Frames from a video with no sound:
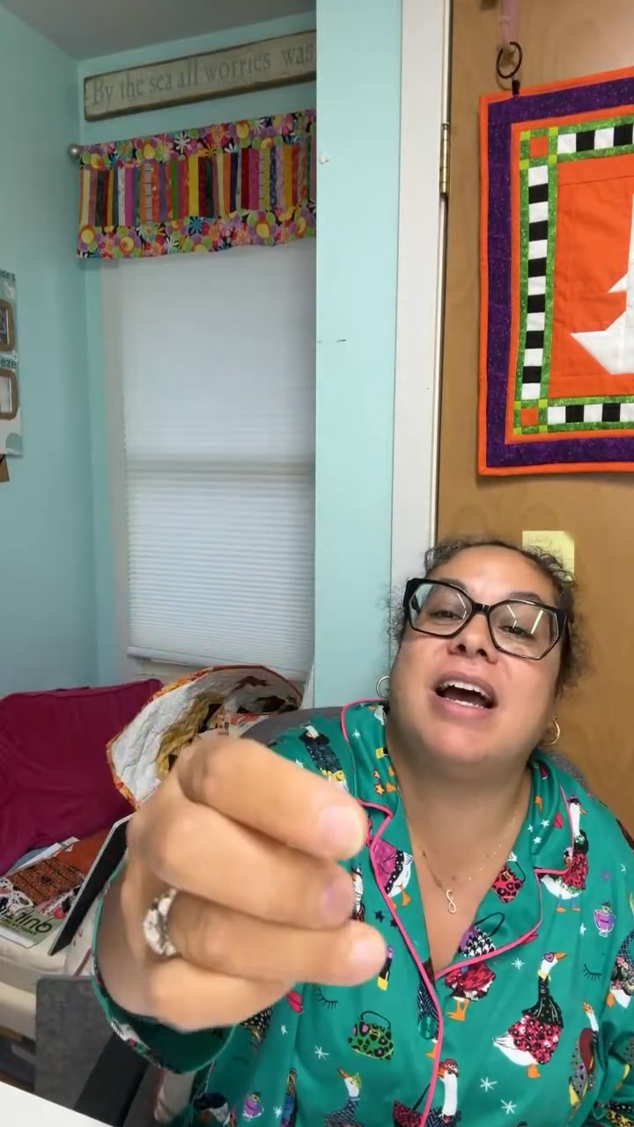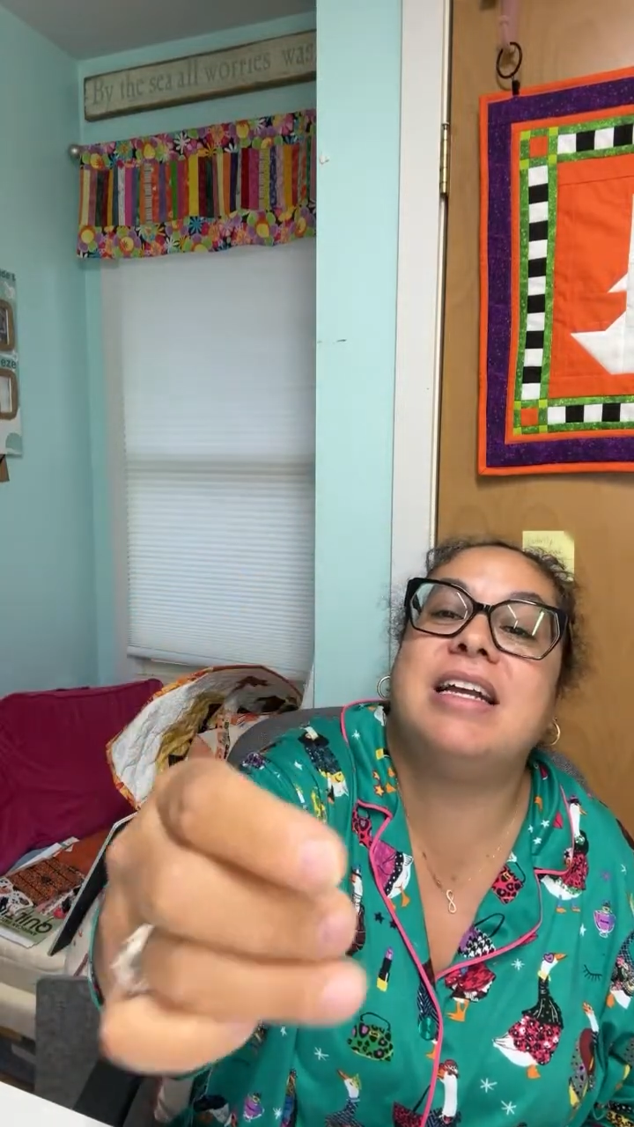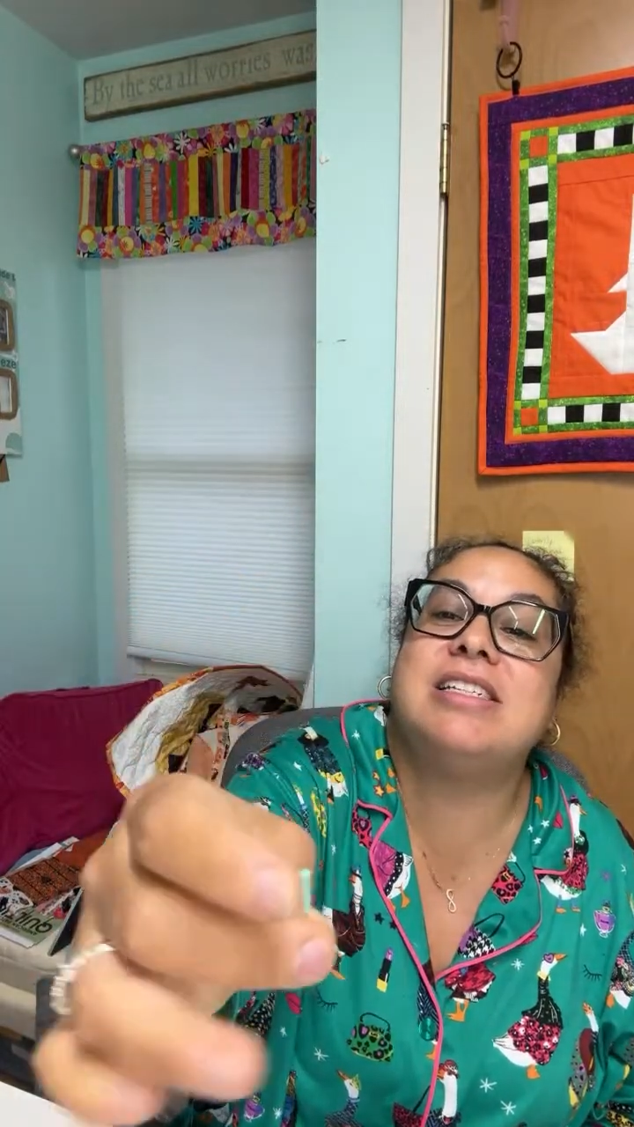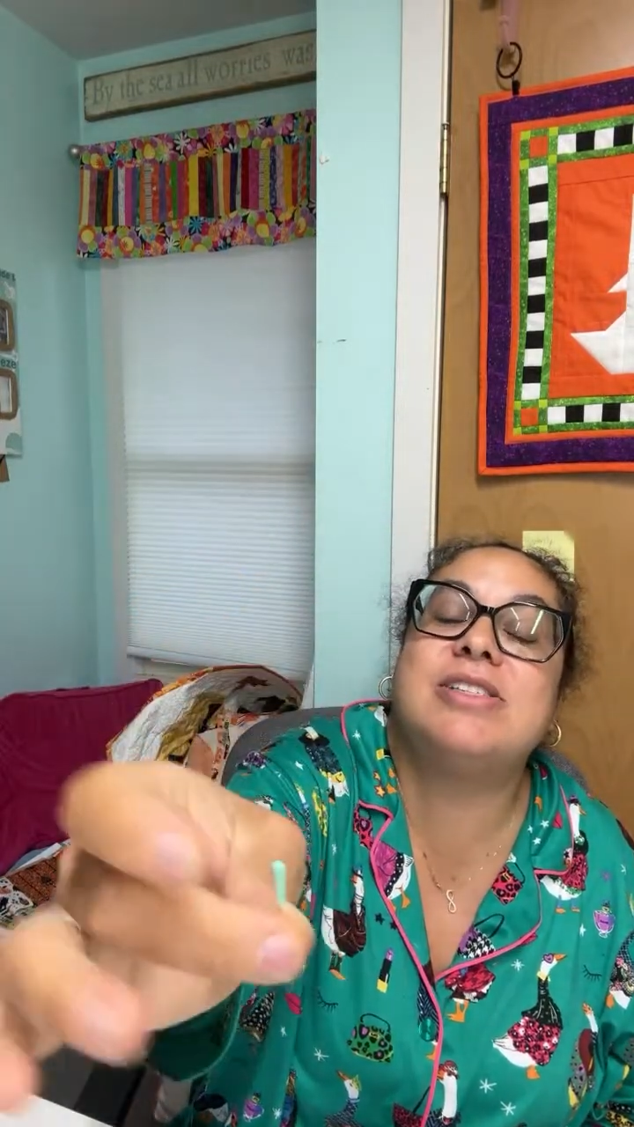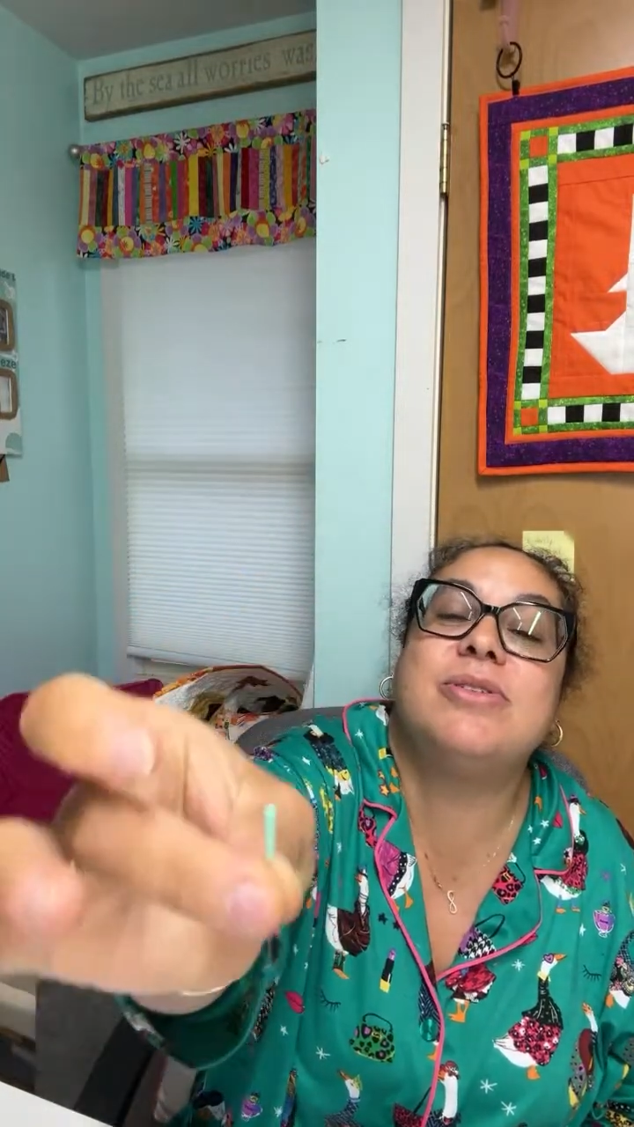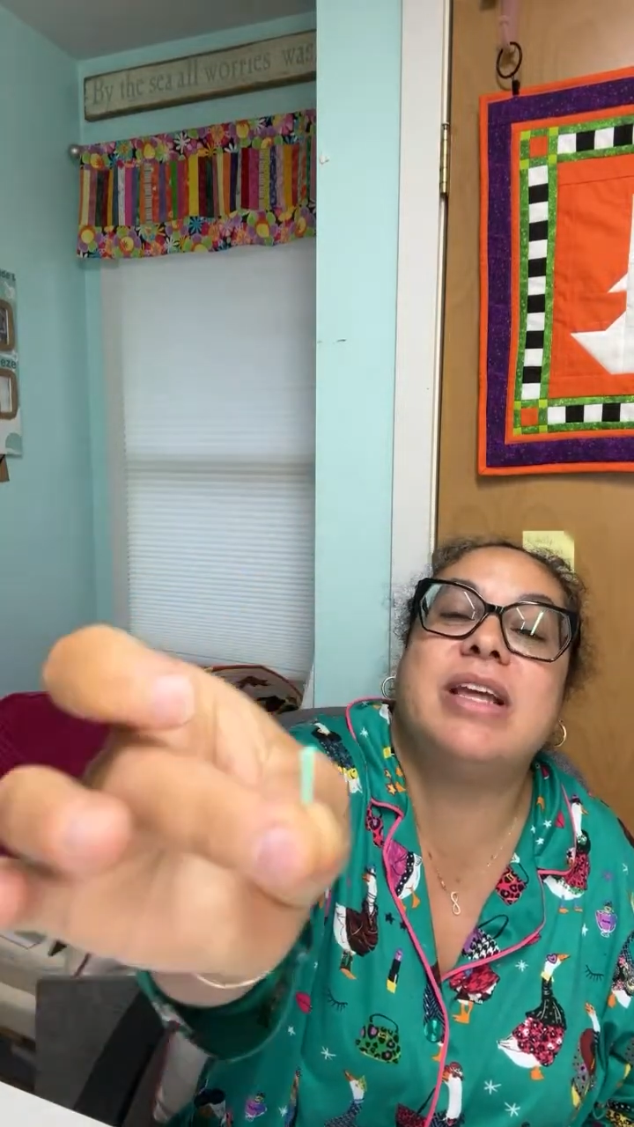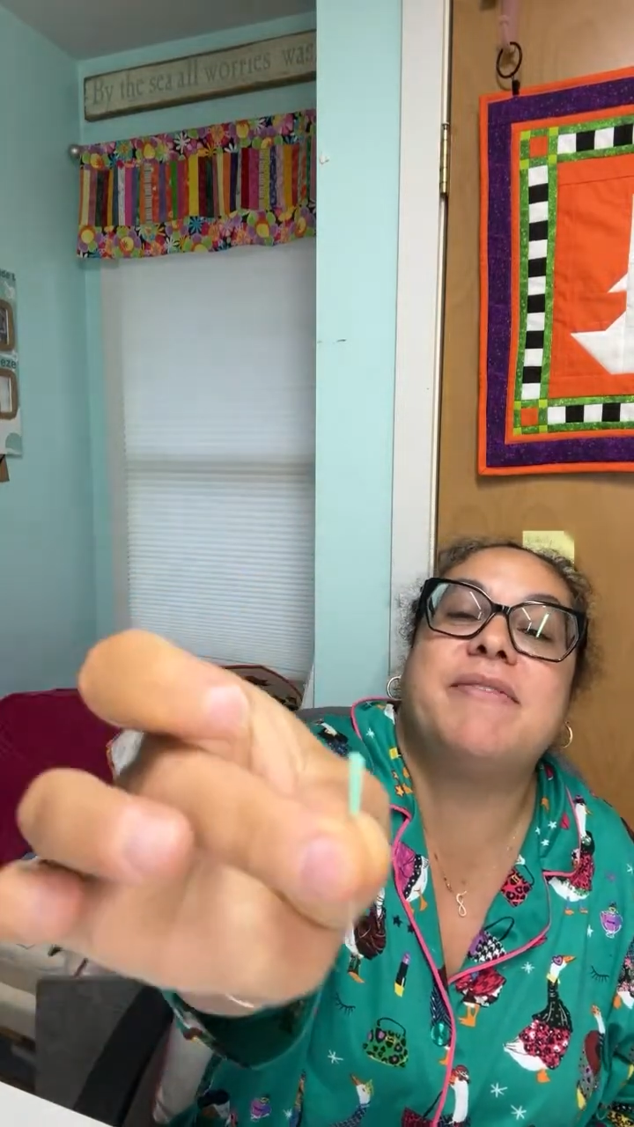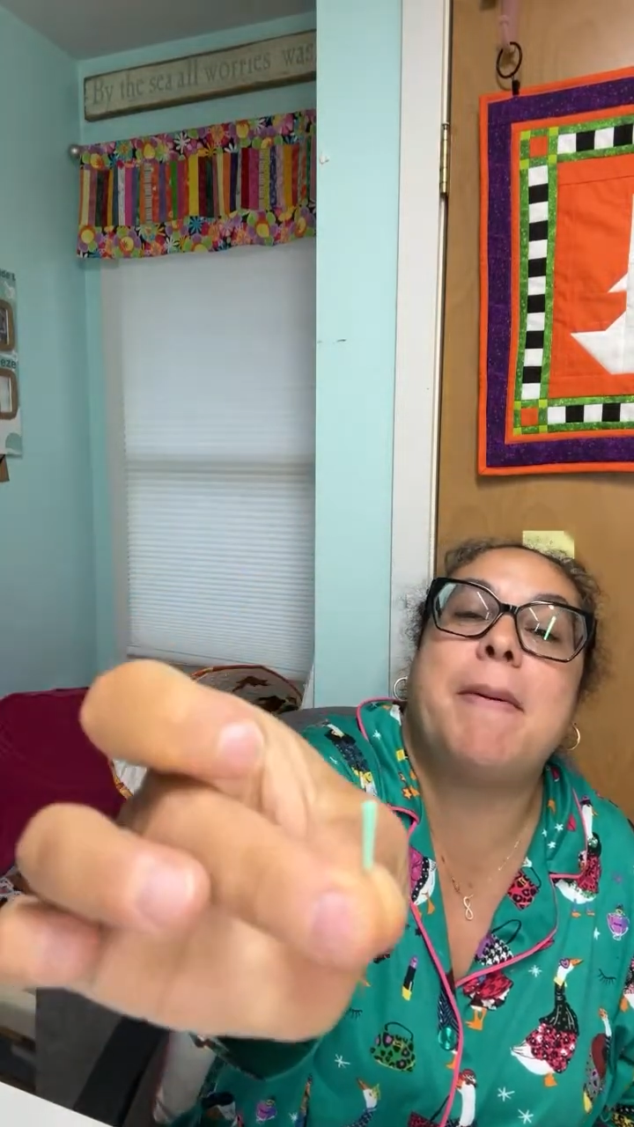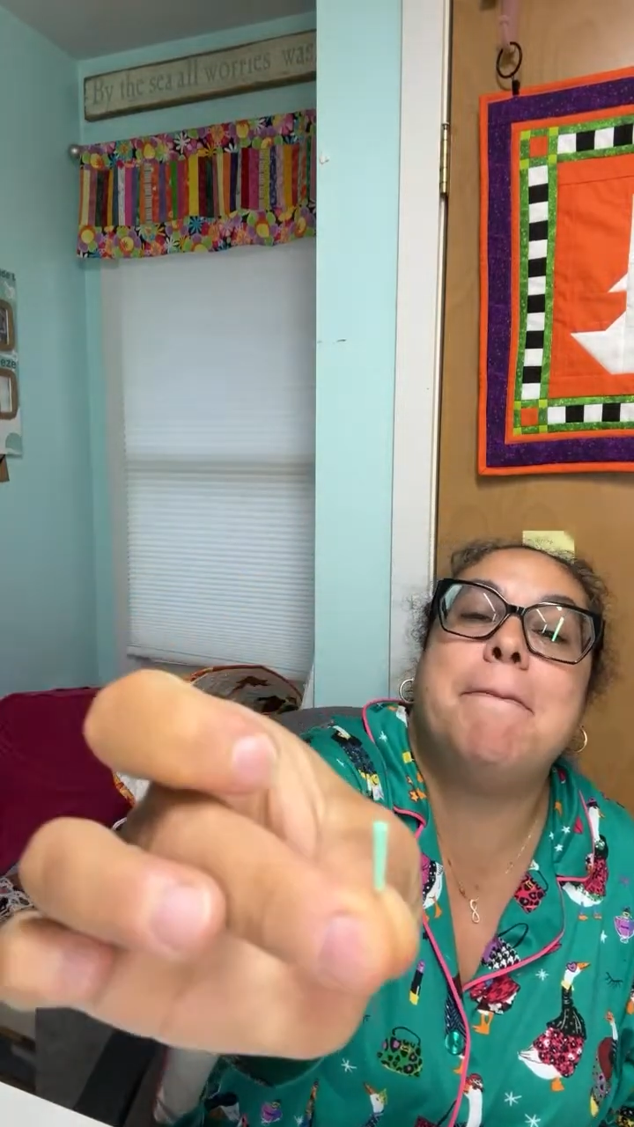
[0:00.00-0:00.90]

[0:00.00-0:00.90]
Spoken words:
I just know they have a